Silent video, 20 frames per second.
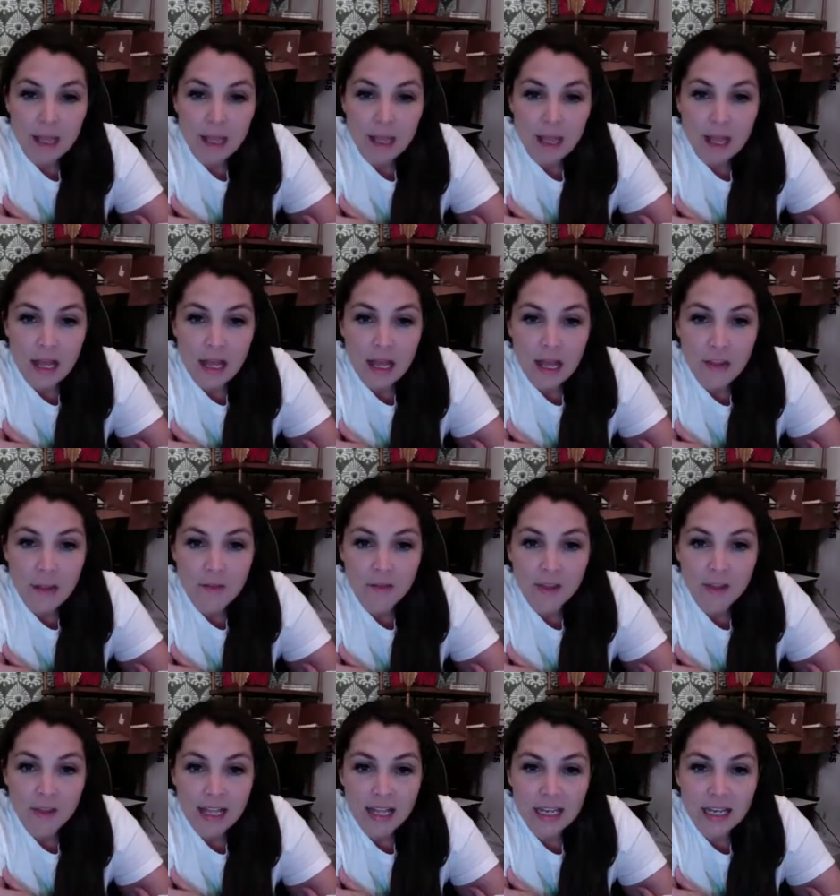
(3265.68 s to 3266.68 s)
I
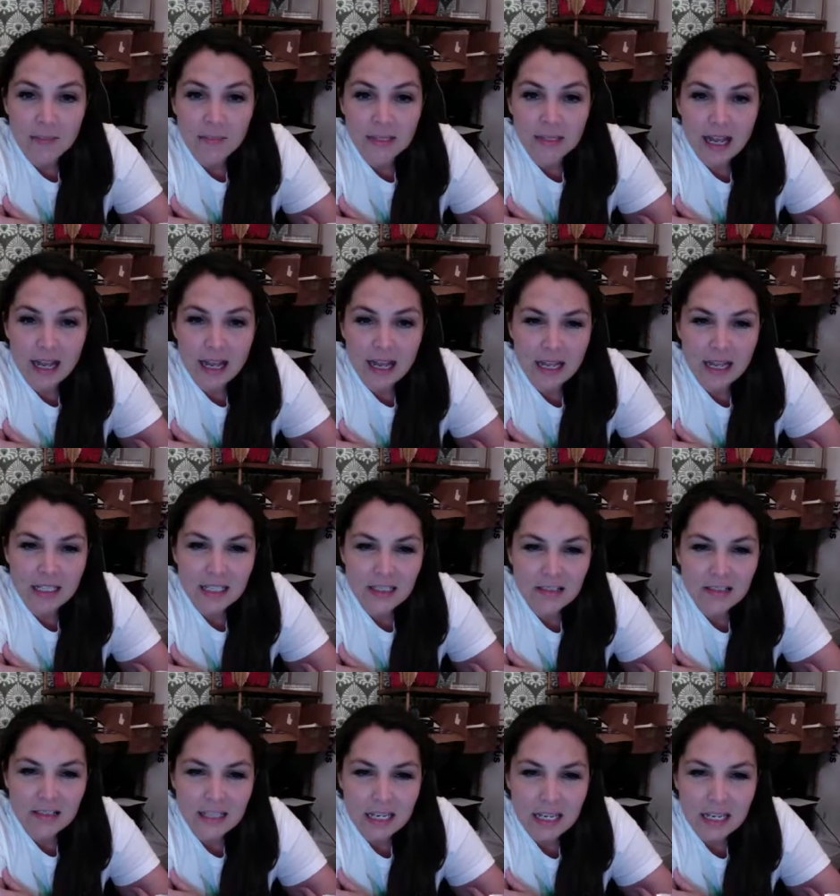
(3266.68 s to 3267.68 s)
feel like I
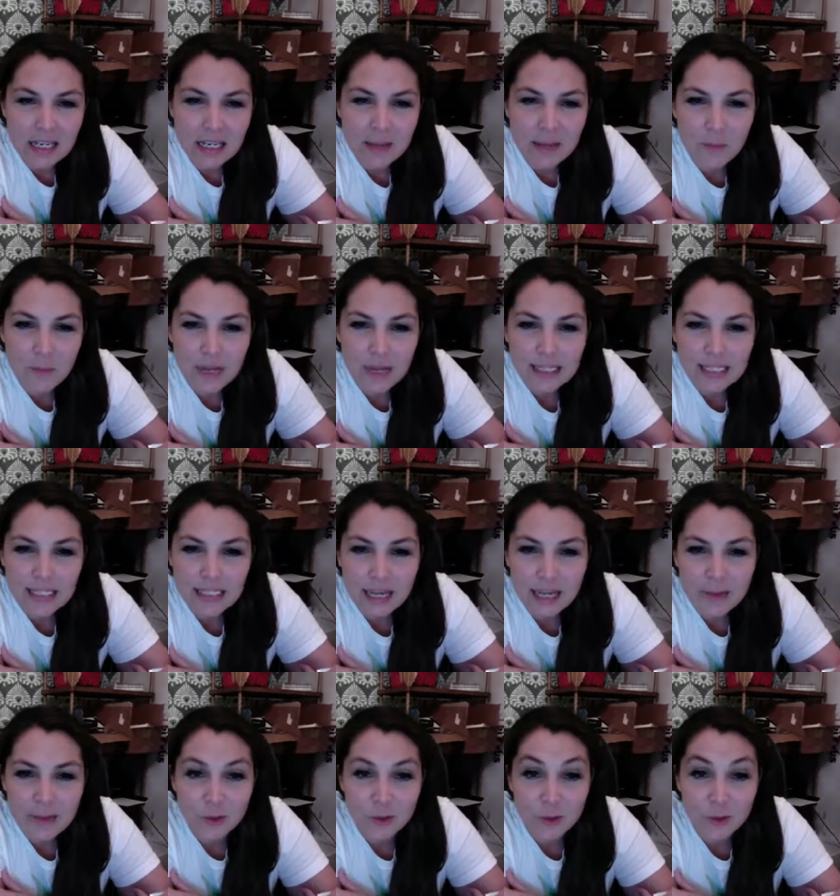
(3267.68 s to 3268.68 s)
end up wasting time
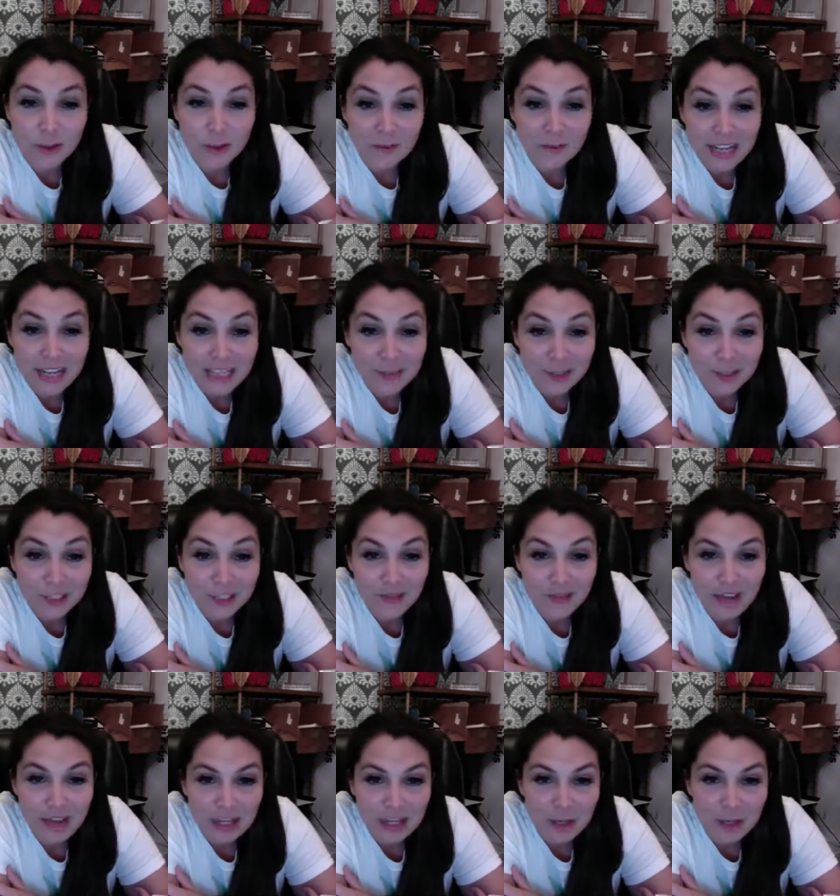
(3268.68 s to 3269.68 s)
scrolling Facebook to
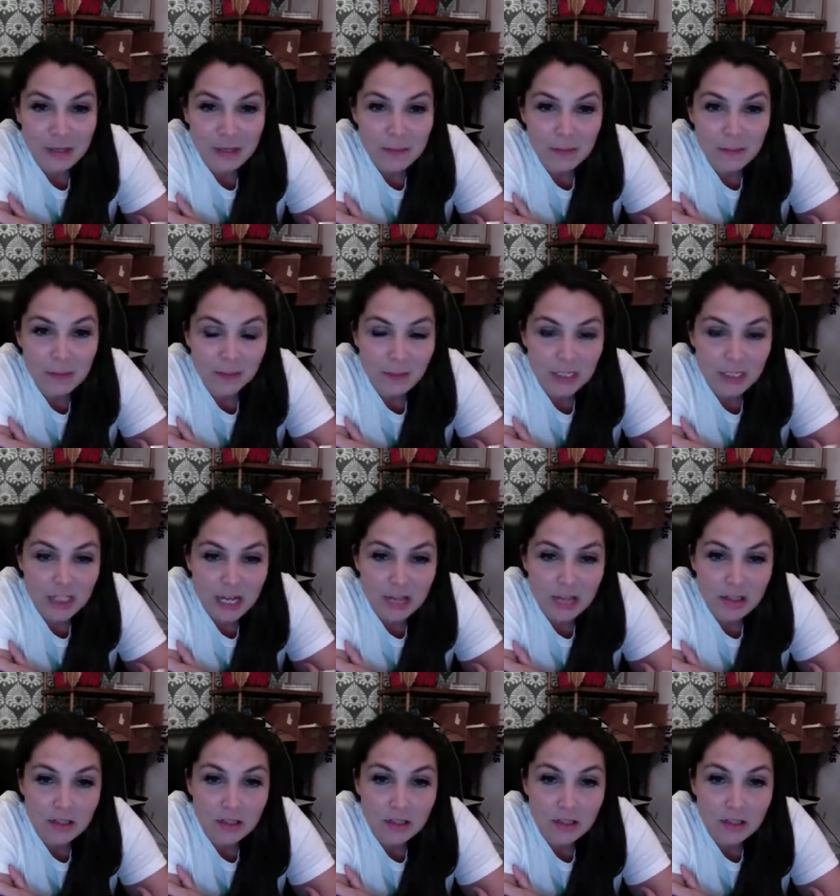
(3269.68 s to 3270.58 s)
find new people to reach out.